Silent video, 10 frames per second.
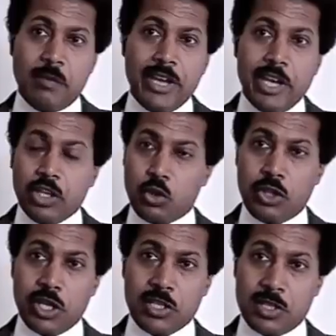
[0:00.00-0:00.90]
Beginning to
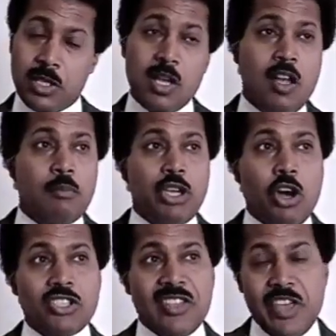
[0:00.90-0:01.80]
this,
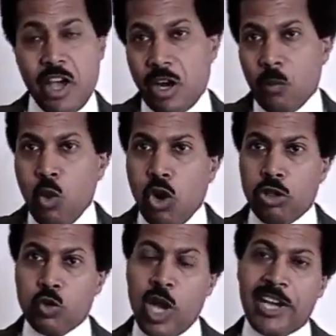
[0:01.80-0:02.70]
because in the Arab
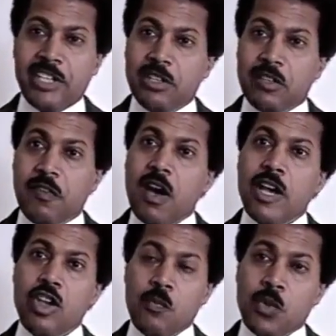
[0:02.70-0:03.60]
world we
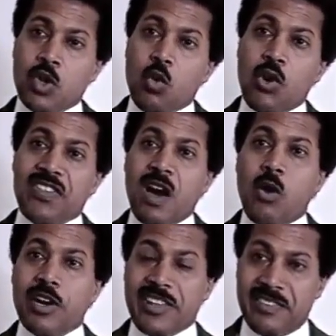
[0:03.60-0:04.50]
identify with
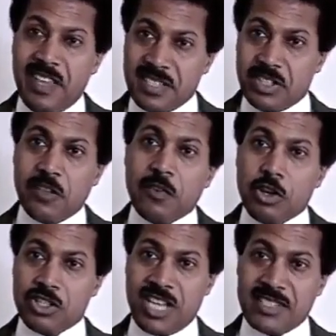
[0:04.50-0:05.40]
our ethnicity
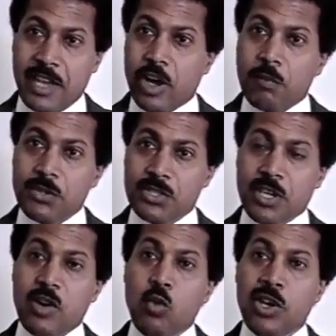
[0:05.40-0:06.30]
first as Arabs
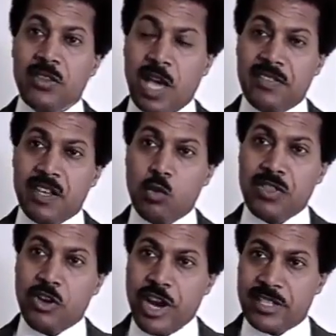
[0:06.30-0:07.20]
and then with
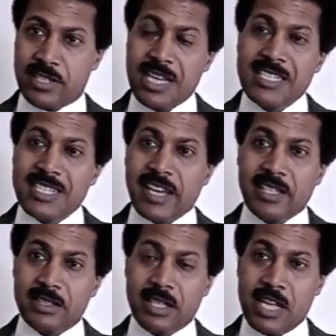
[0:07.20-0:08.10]
the race
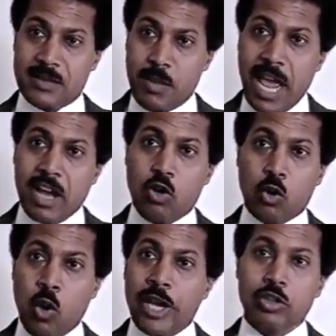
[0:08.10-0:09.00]
second as black or
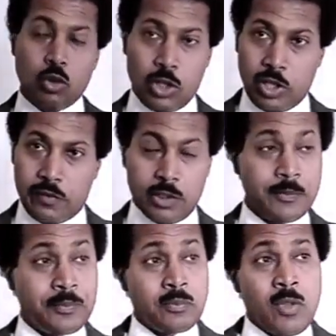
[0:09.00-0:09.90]
white or whatever.
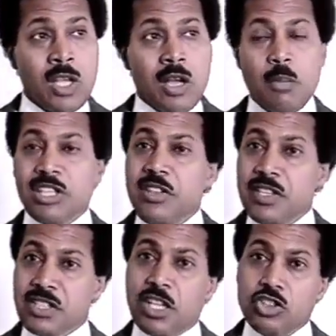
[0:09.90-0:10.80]
But in
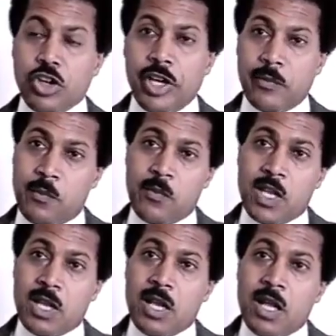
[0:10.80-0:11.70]
this country,
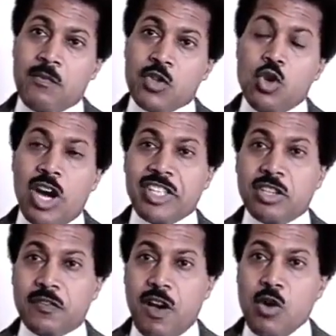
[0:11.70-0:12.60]
you
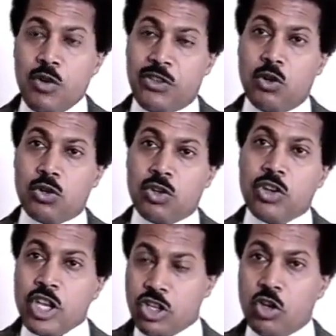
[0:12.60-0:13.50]
identify with your
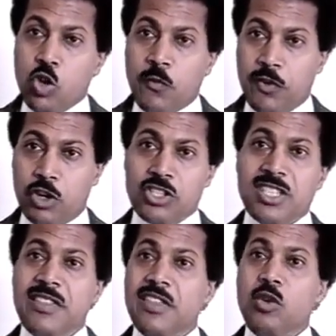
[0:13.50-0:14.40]
racial group first
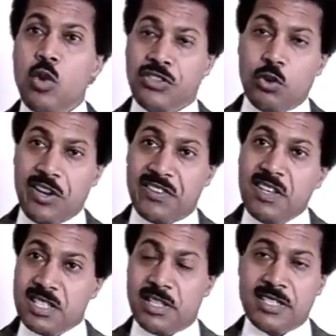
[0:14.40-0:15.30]
and then with your
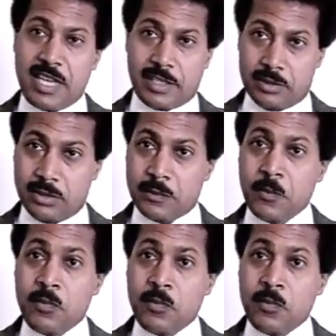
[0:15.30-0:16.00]
ethnicity second.